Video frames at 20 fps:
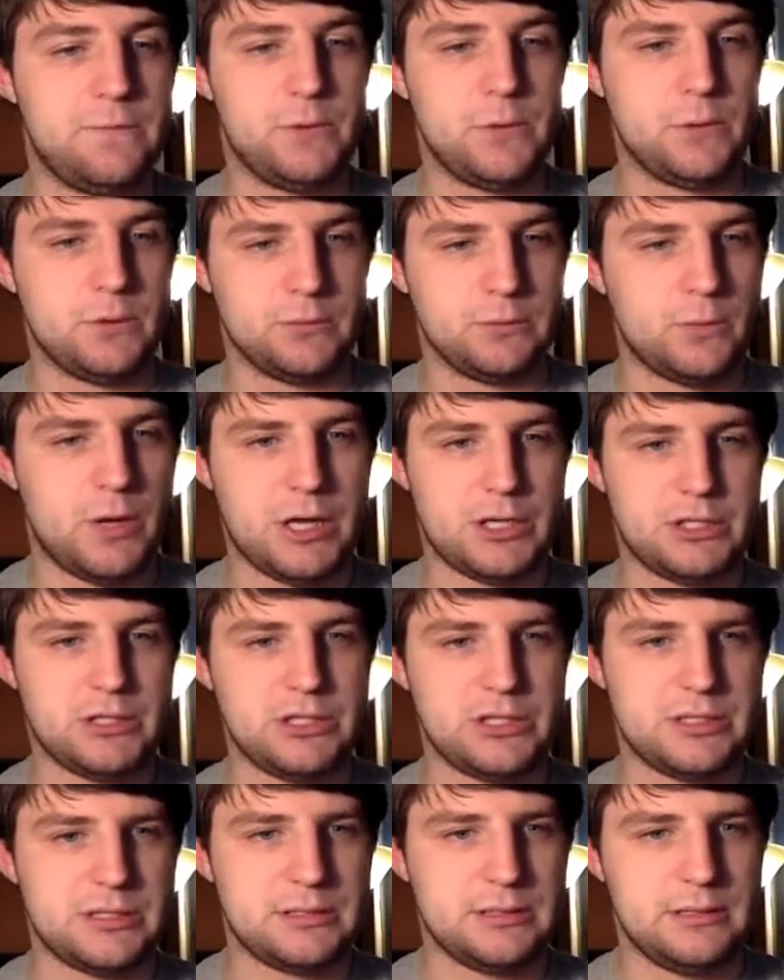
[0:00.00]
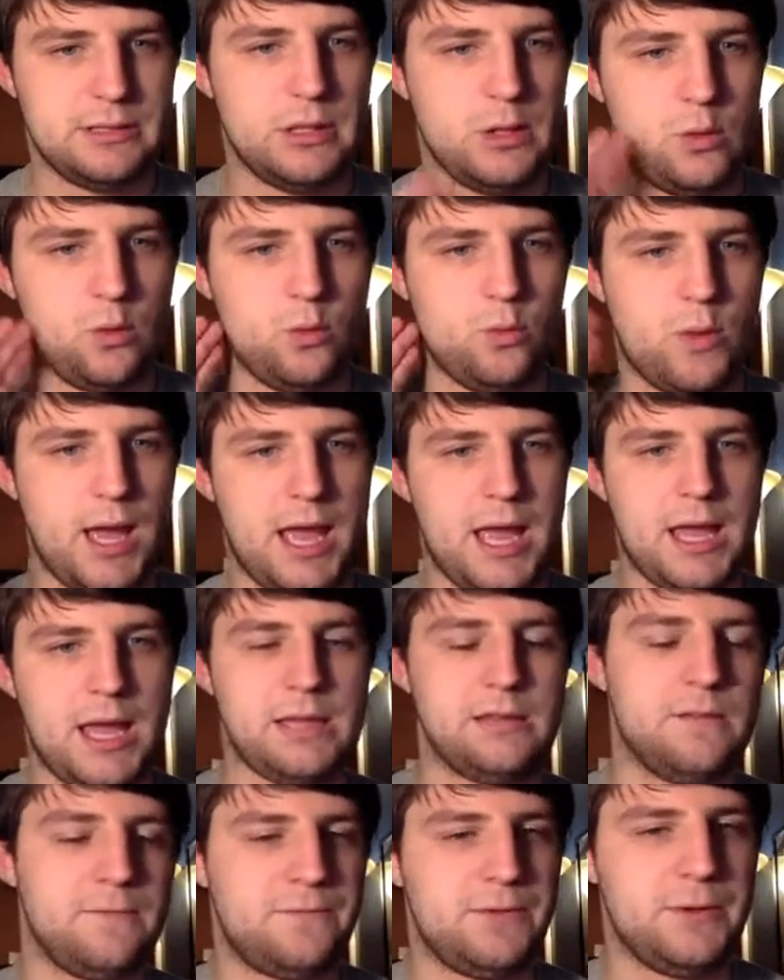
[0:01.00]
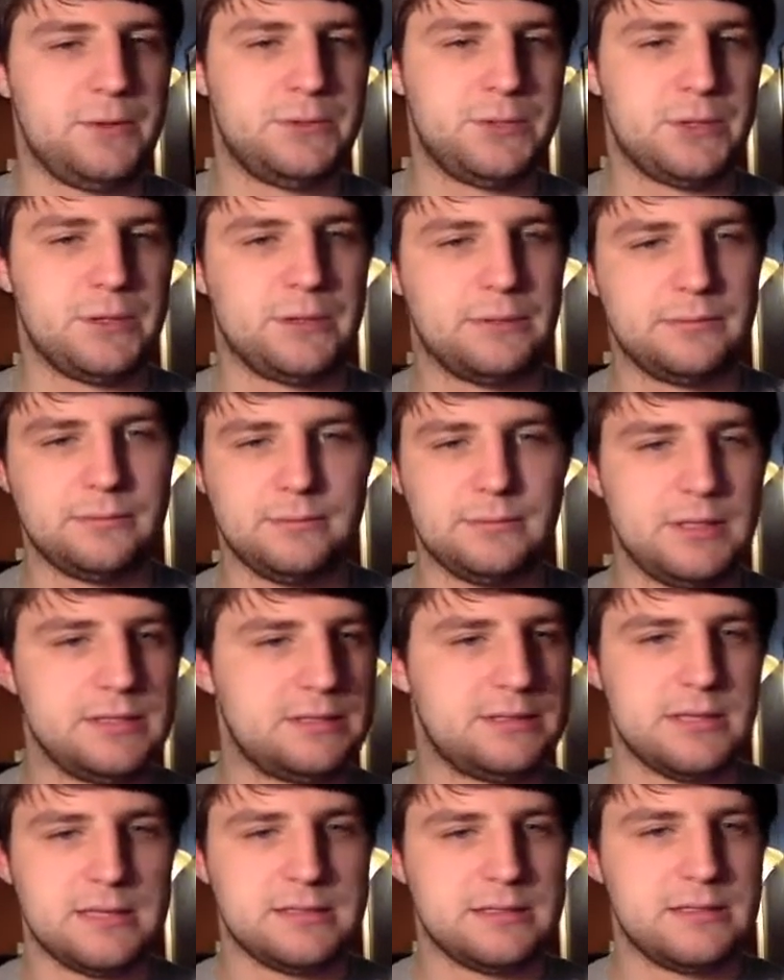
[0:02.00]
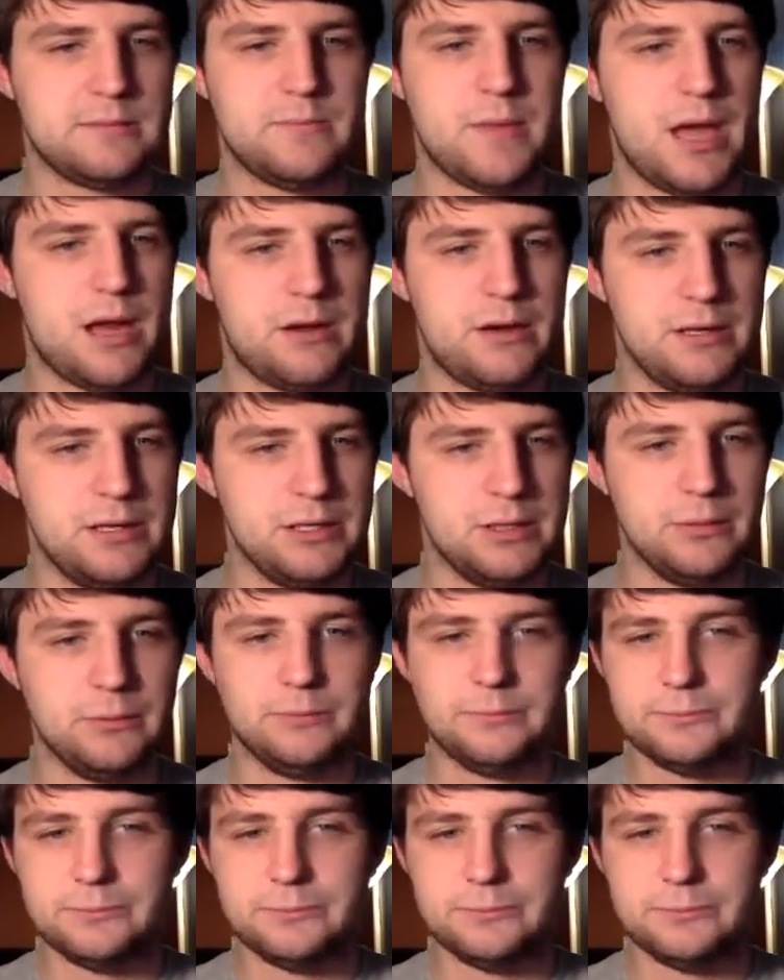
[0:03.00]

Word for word: you're watching this way in the future, this doesn't matter to you.